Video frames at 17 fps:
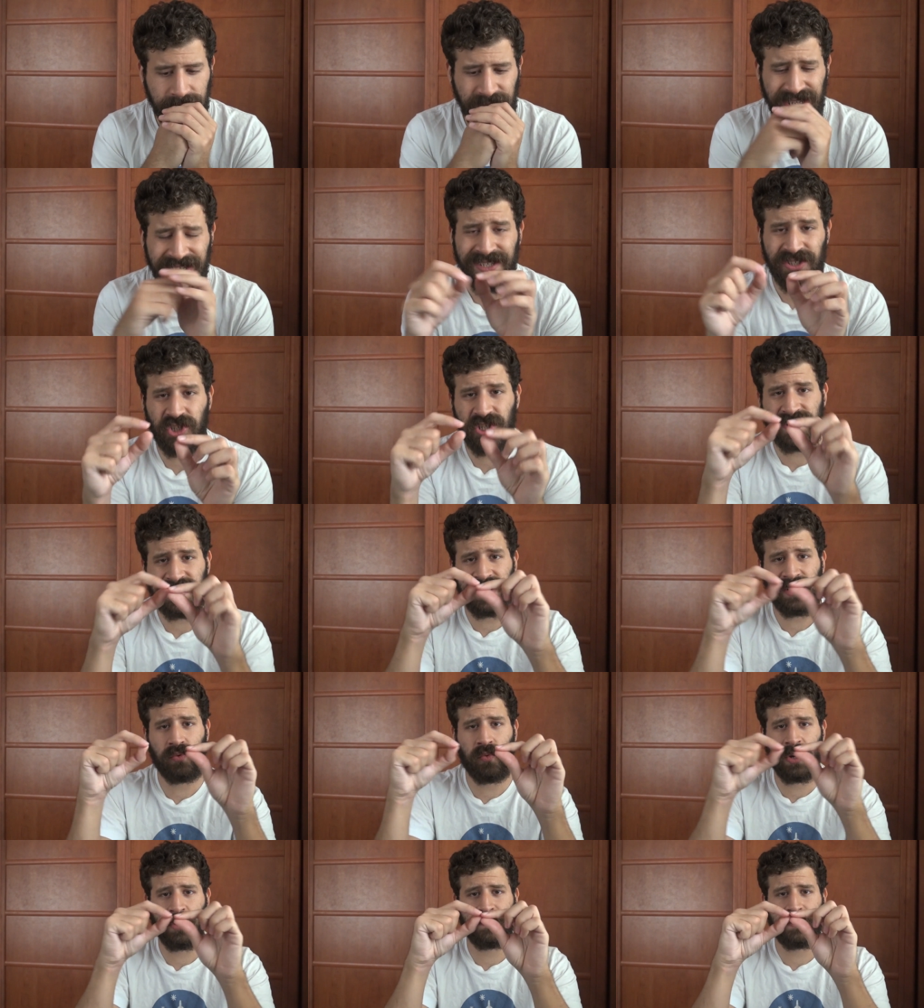It just
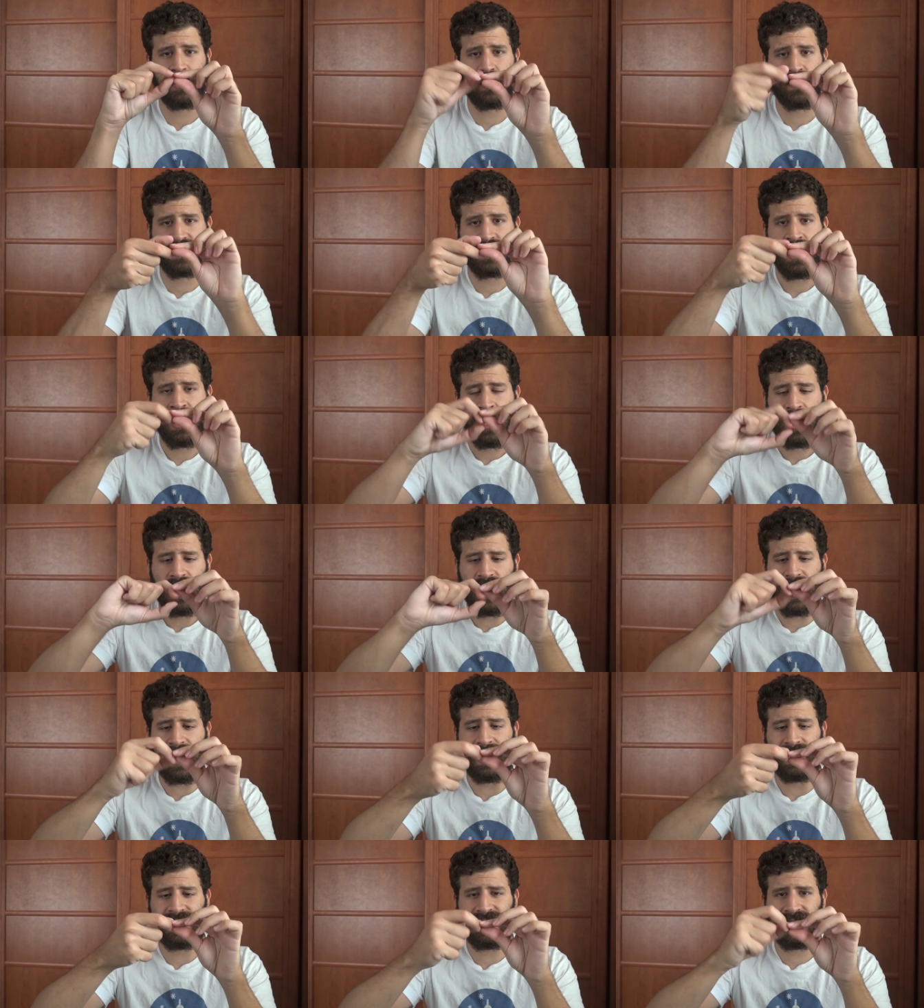hit one of those
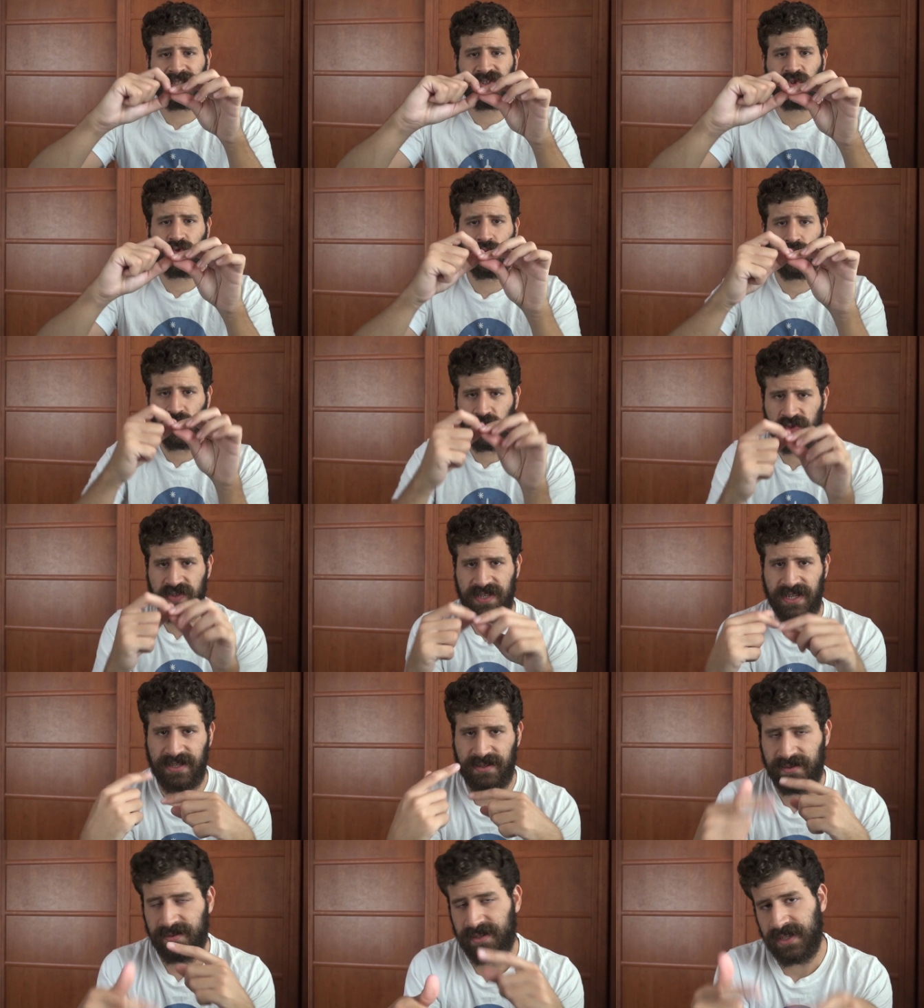uh, little screws
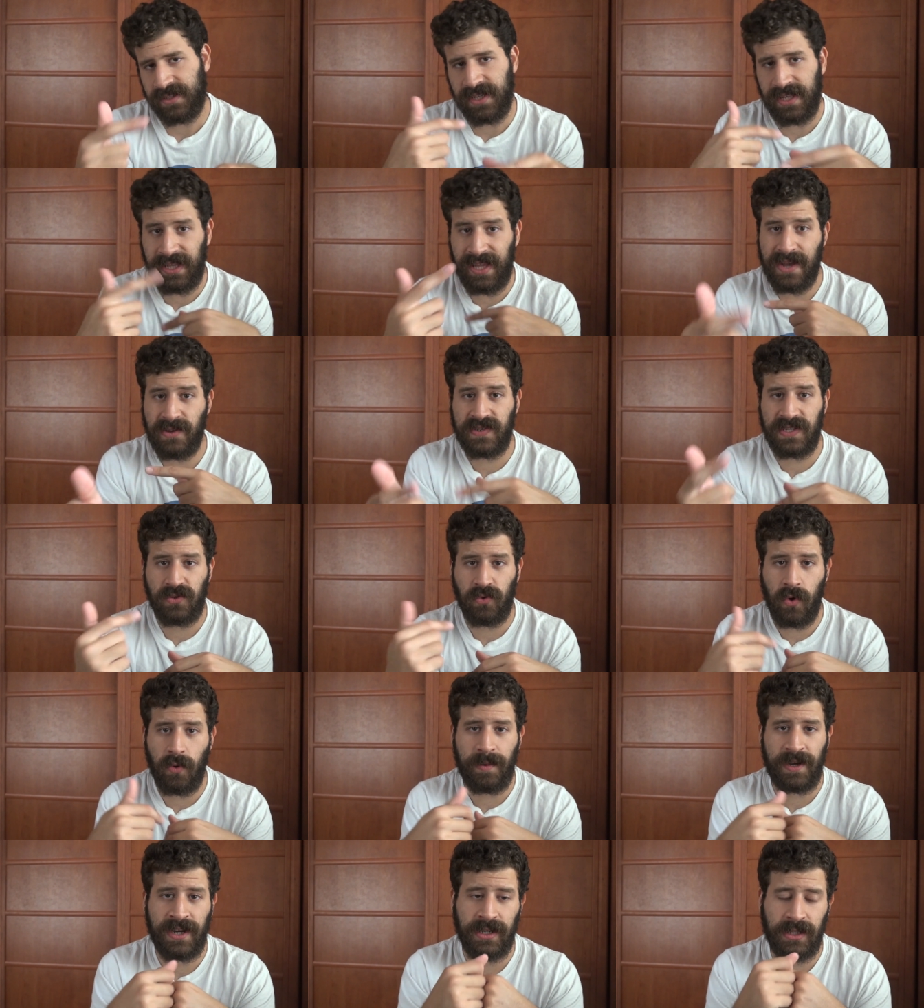that, that allows it to
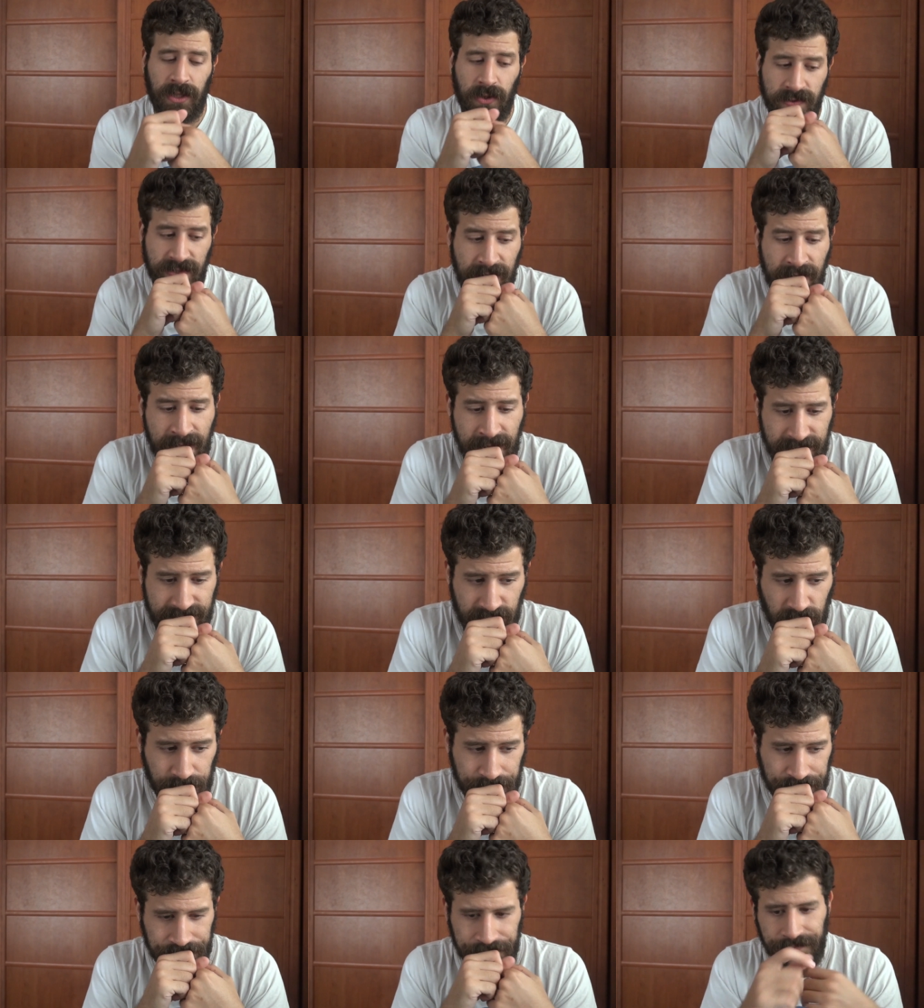open and close.
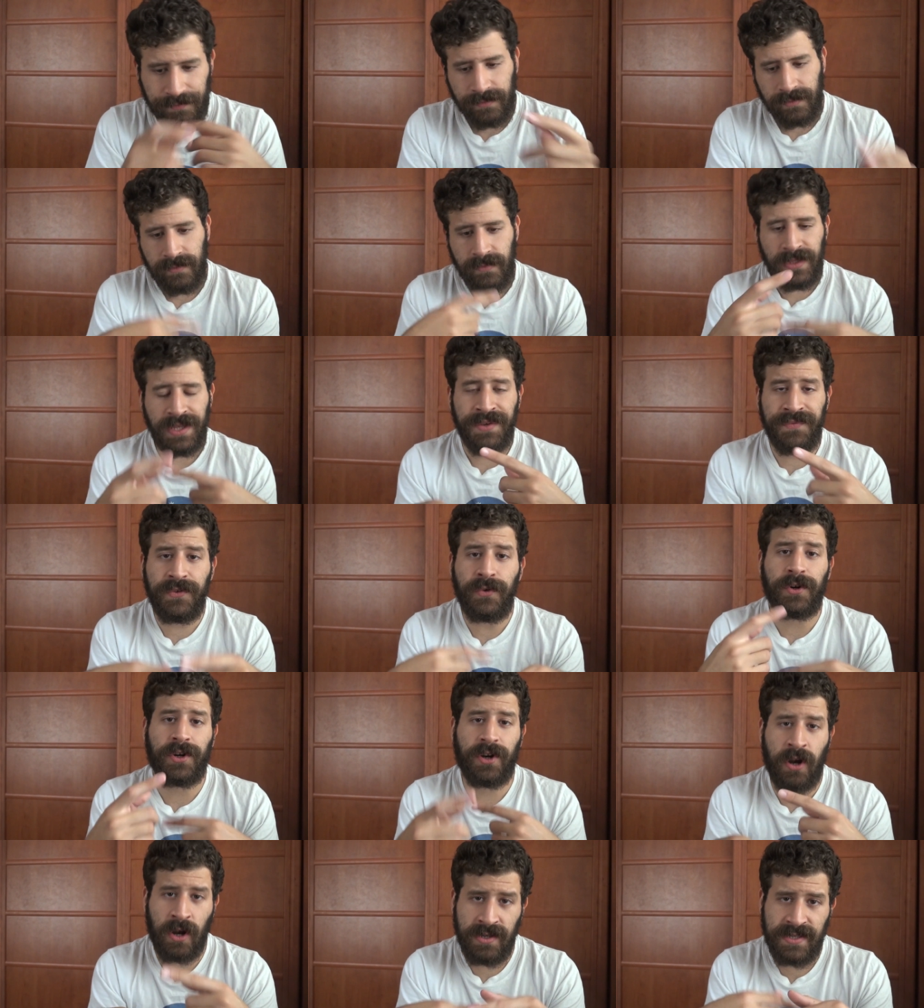So if
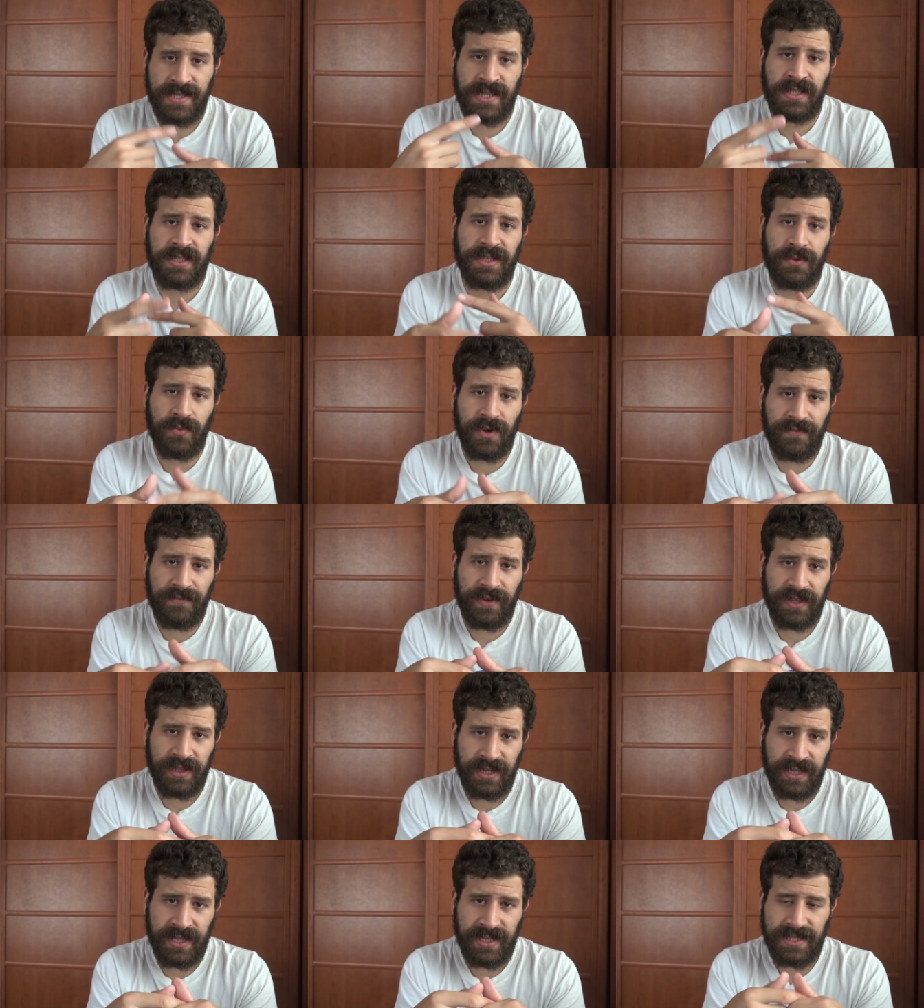you're constantly
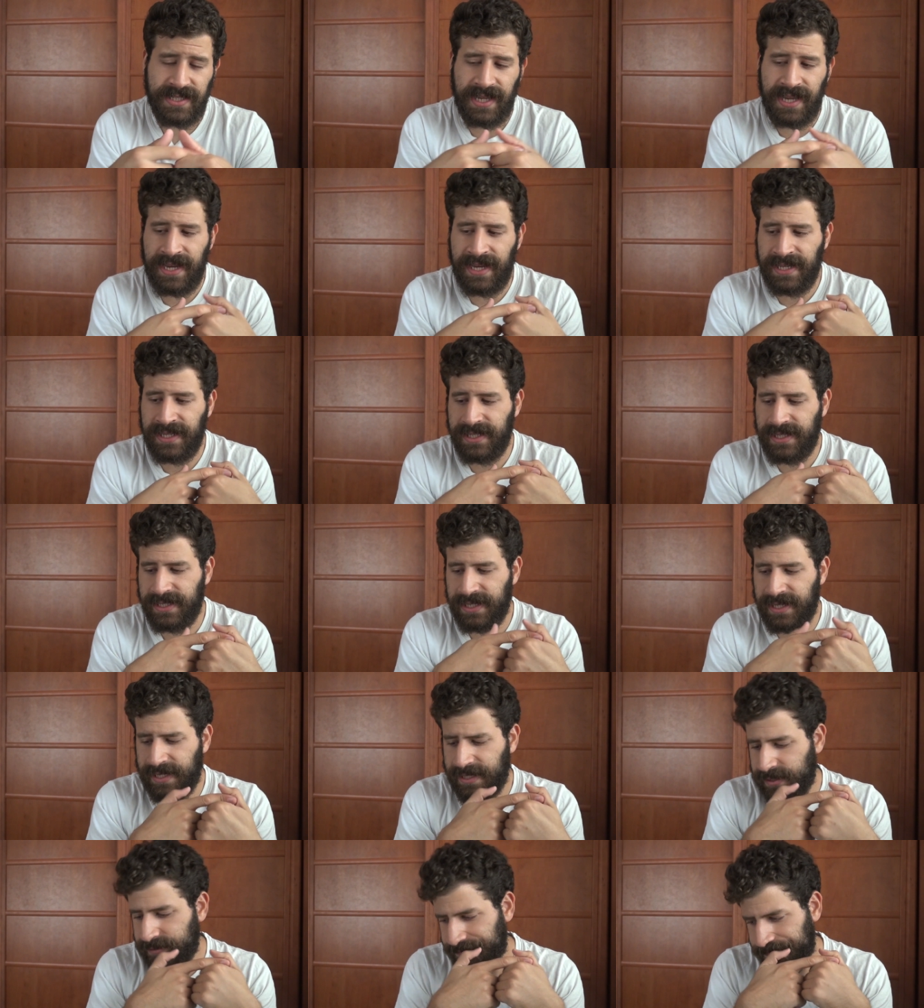refilling it and,
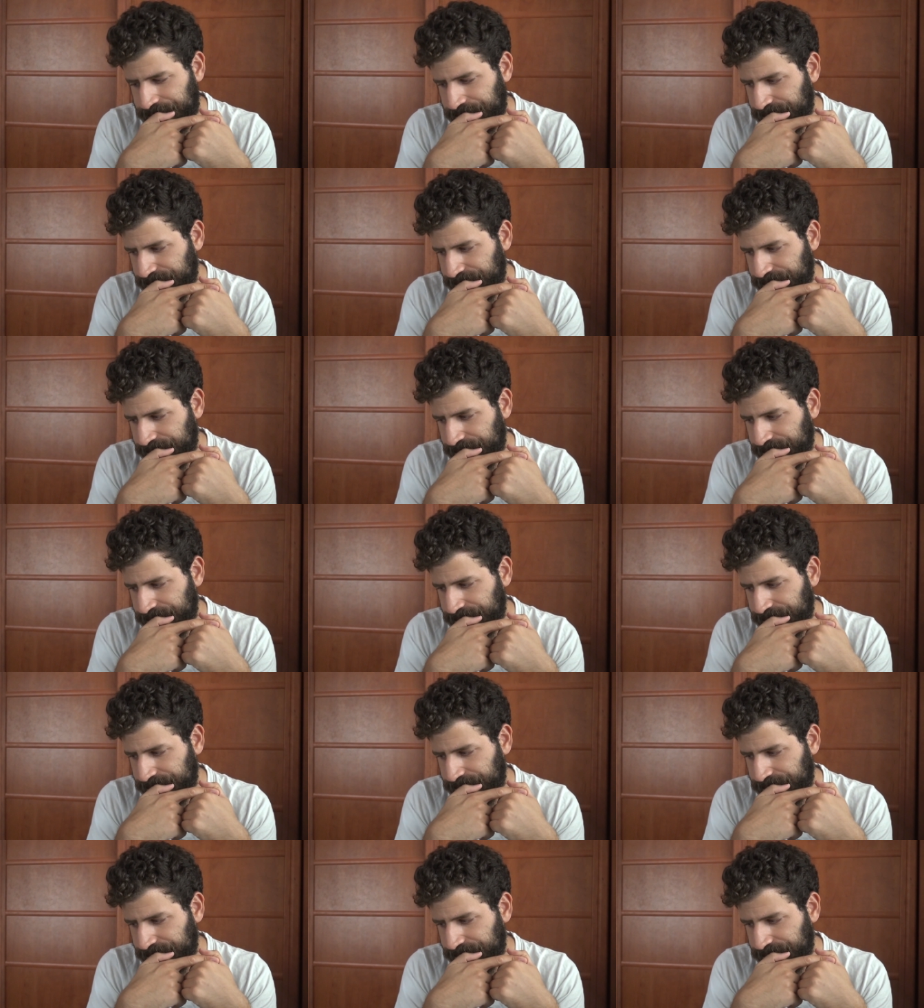and